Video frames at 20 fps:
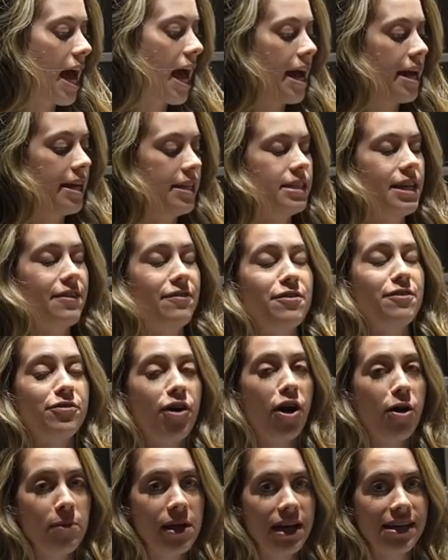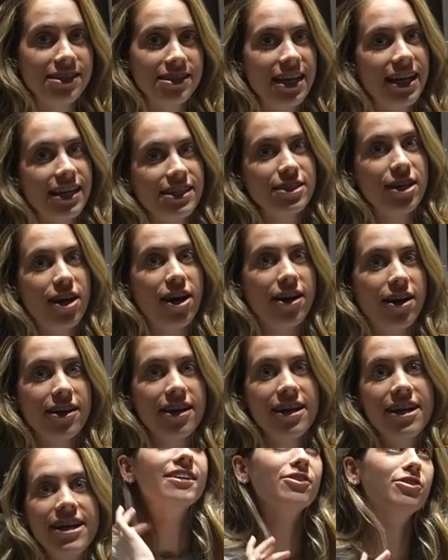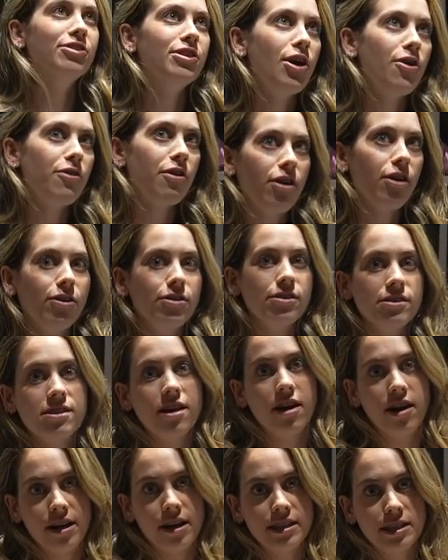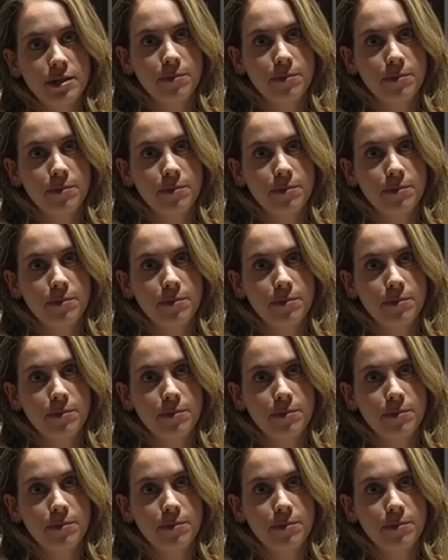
And if you follow me on TikTok, you know the whole Zara